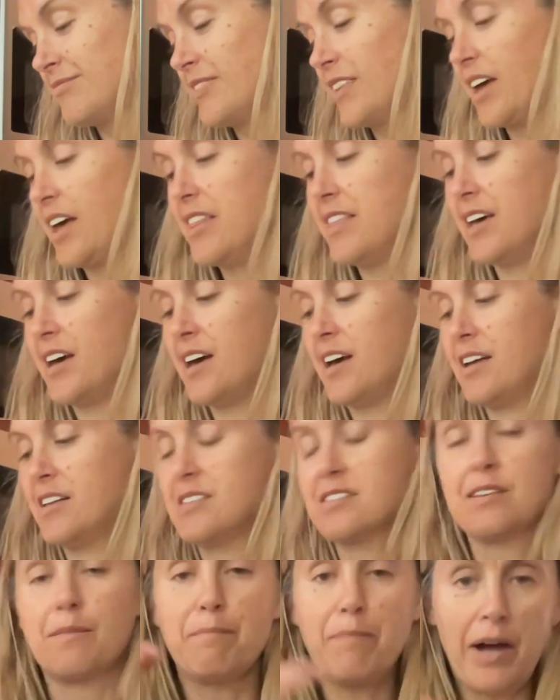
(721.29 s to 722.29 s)
and then
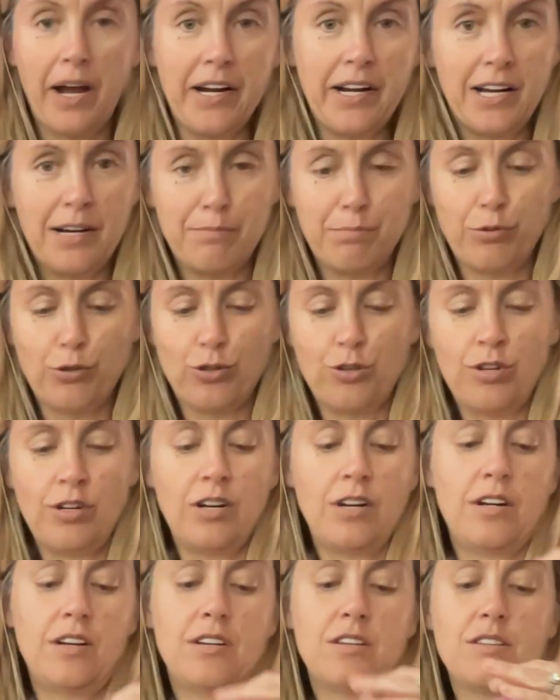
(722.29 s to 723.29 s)
some pineapple,
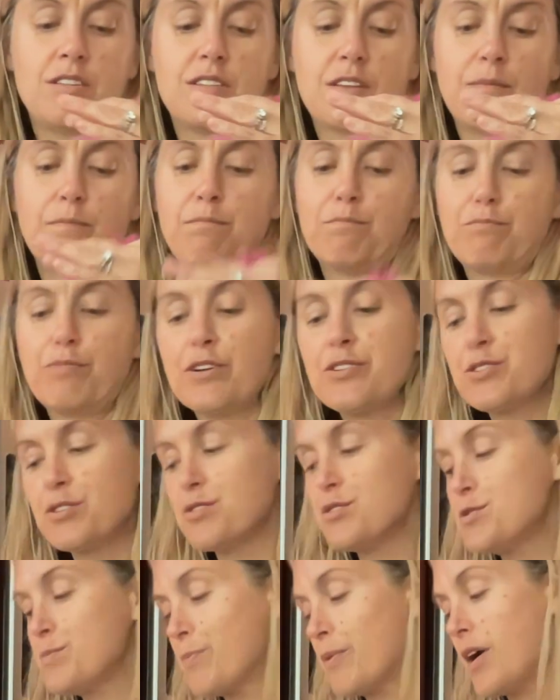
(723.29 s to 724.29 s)
some Brussels
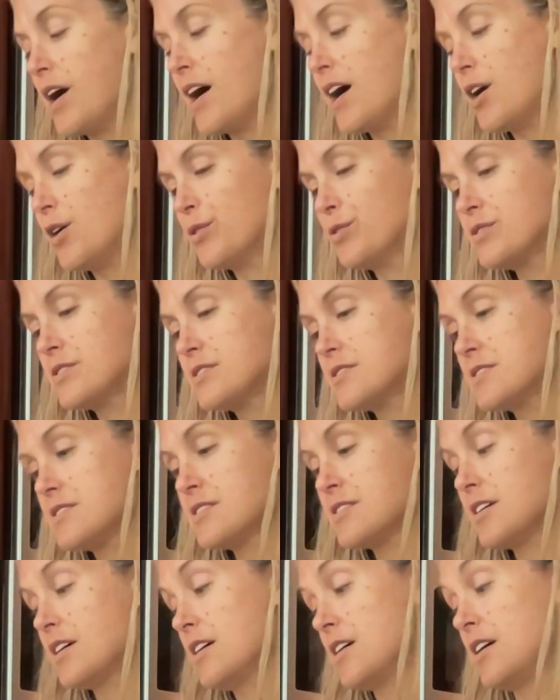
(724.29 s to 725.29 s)
sprouts,